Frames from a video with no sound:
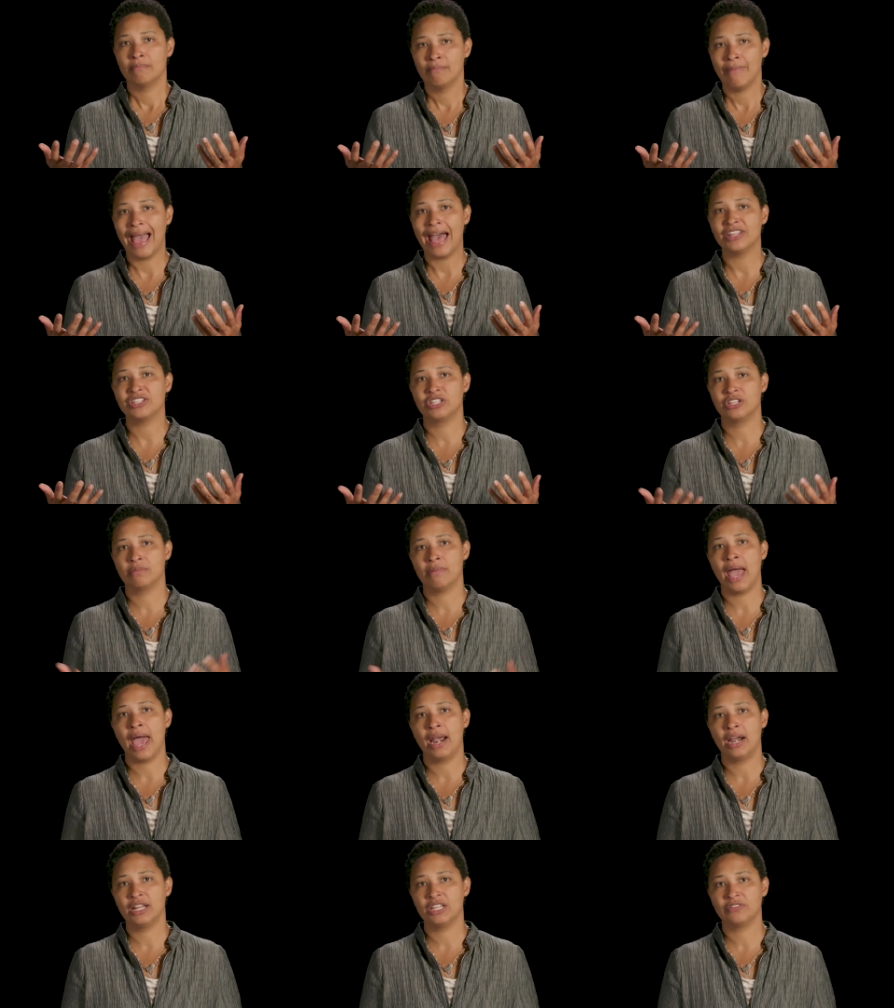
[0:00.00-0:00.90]
Mass
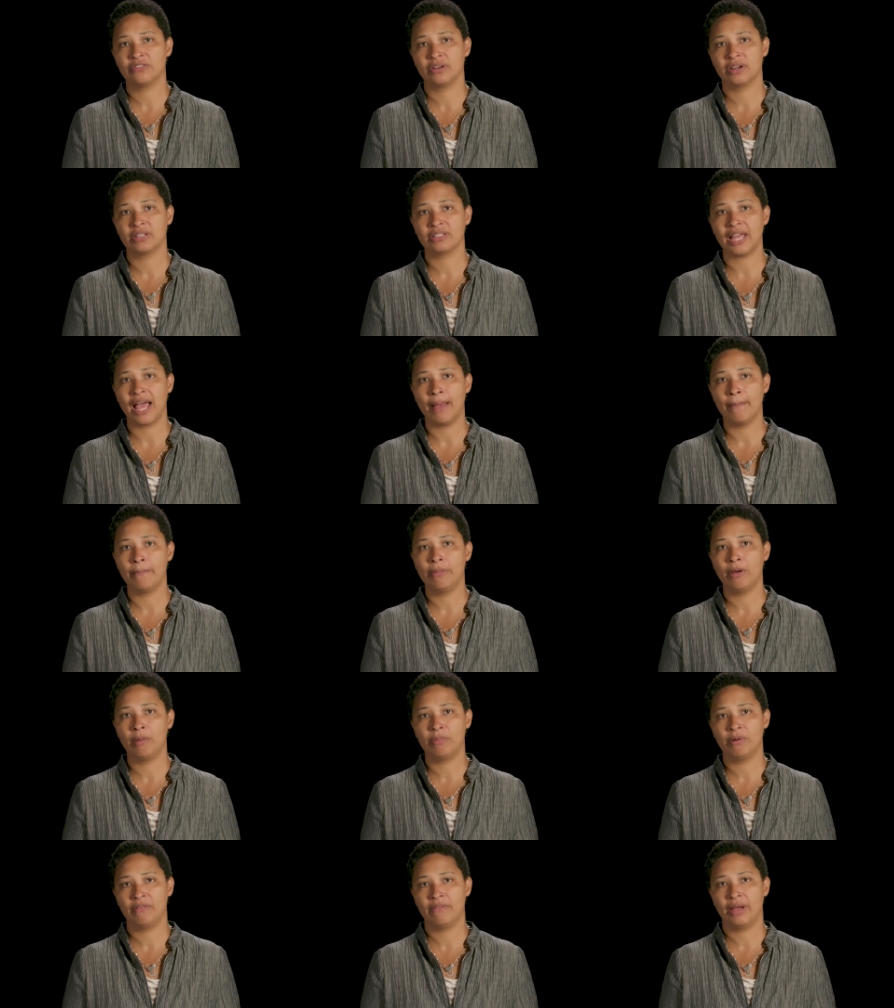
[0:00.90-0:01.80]
Humanities, for
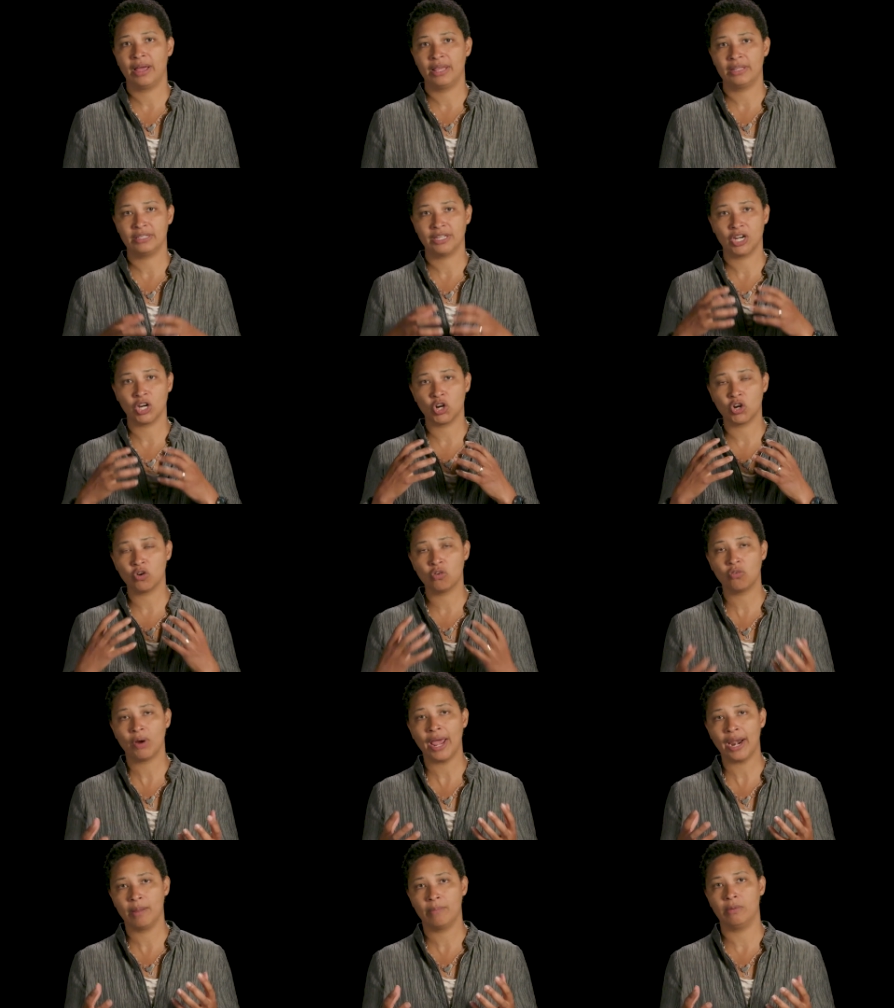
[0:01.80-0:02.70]
example, provides an
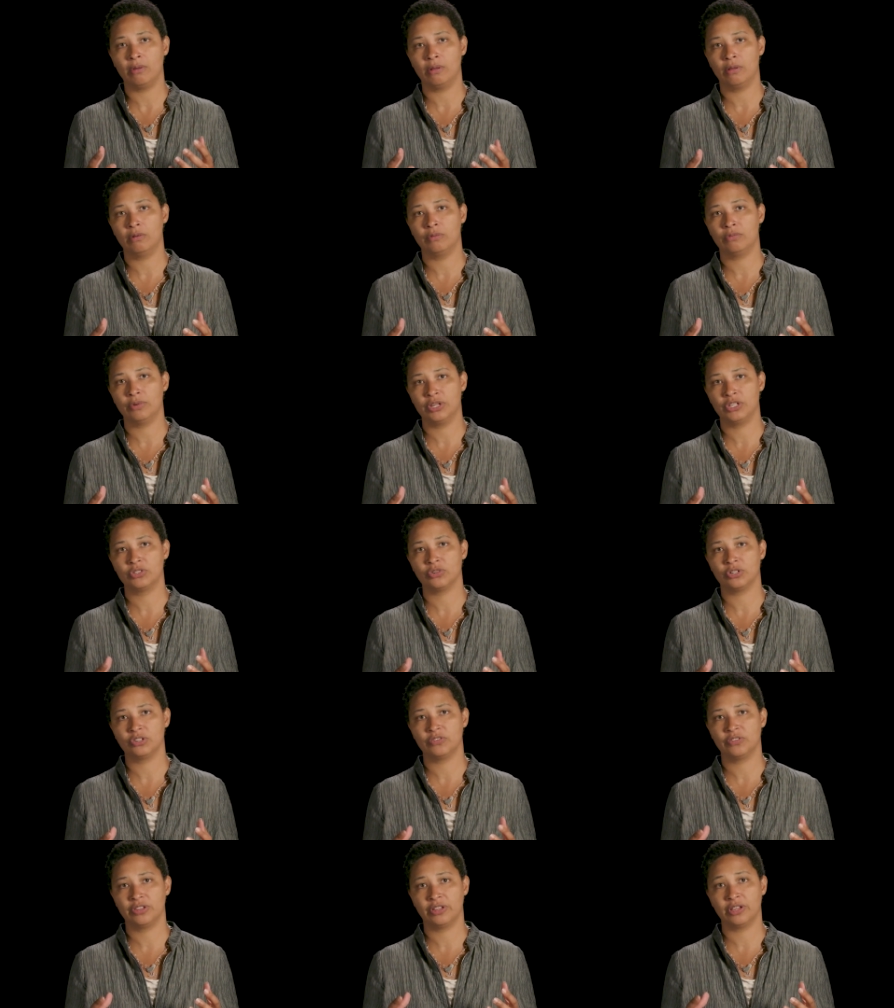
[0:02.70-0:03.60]
incredible
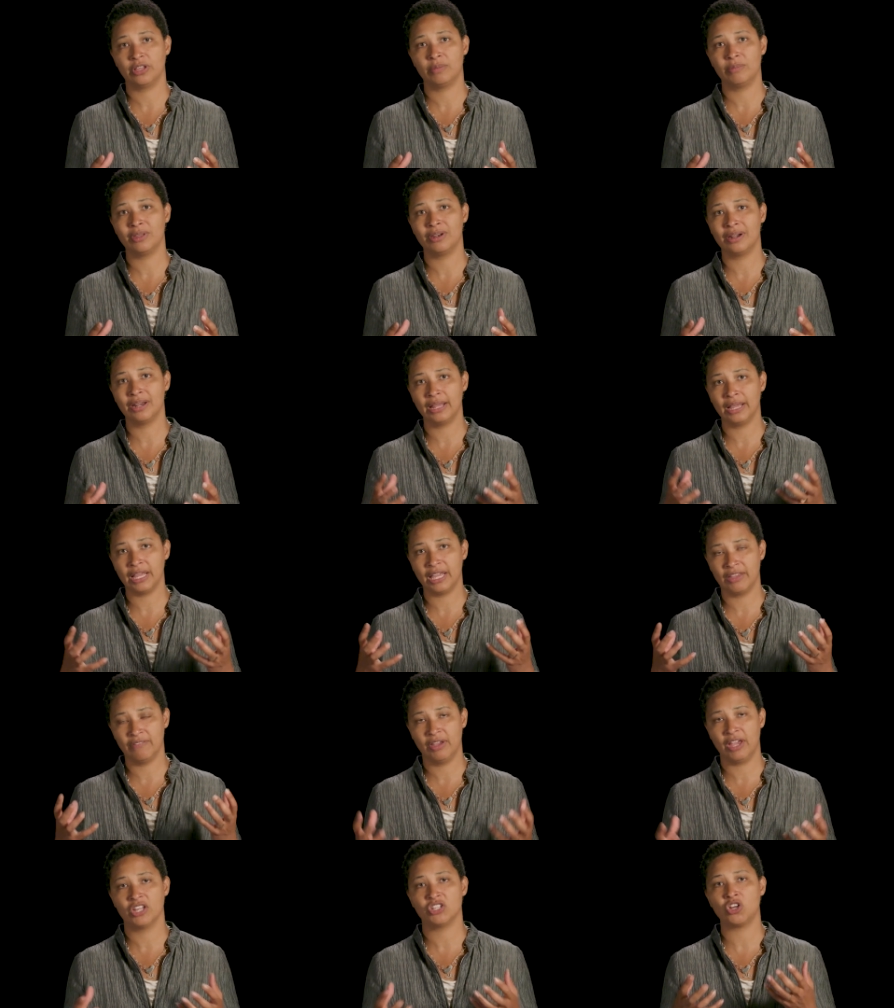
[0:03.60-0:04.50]
resource for the community in
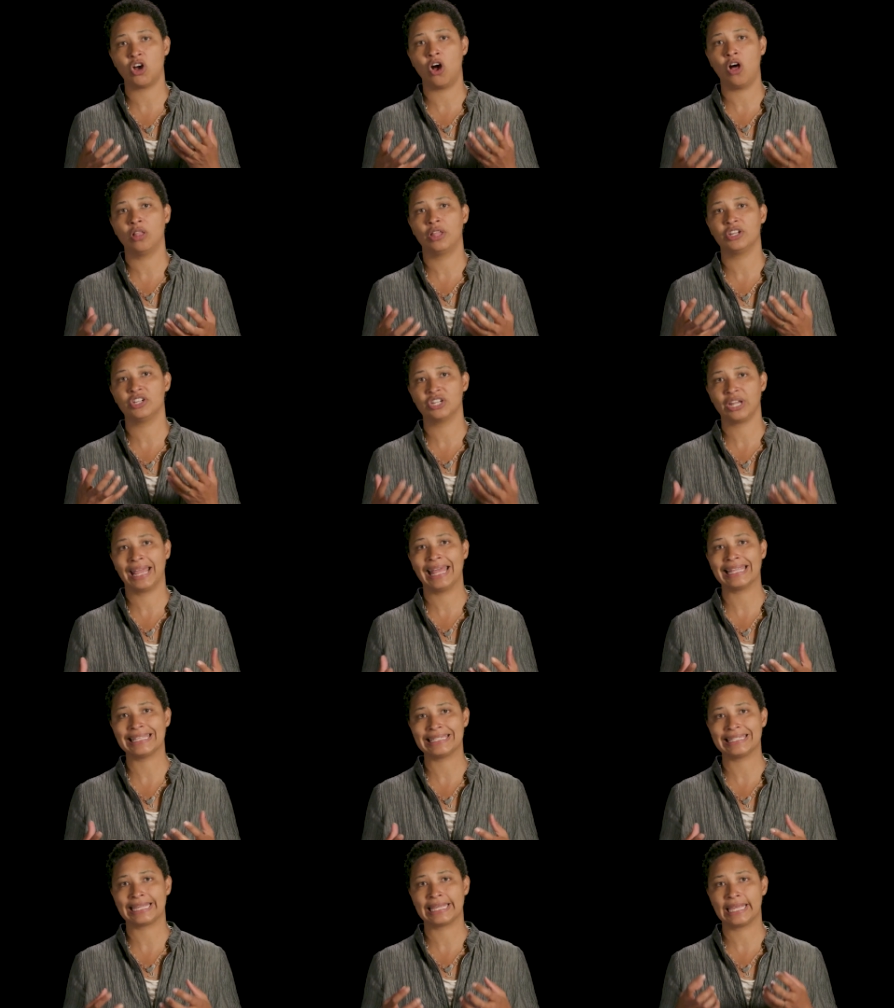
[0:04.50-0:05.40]
giving us all a
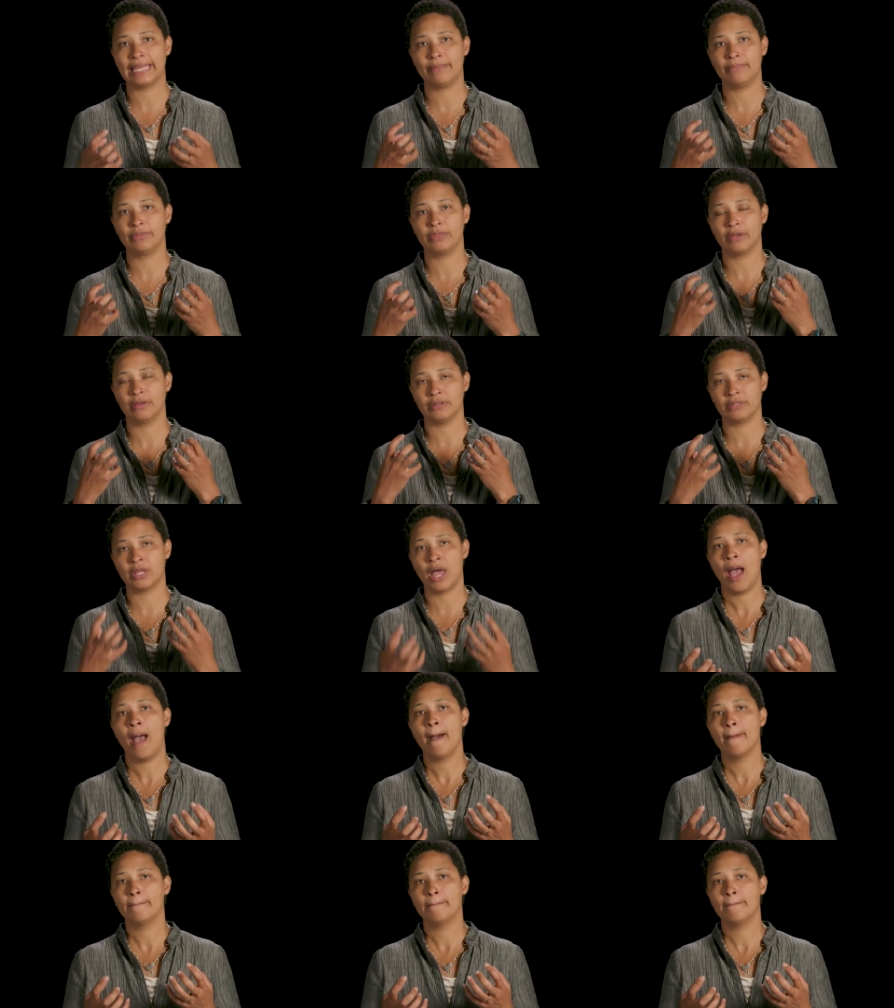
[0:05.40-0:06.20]
chance to keep those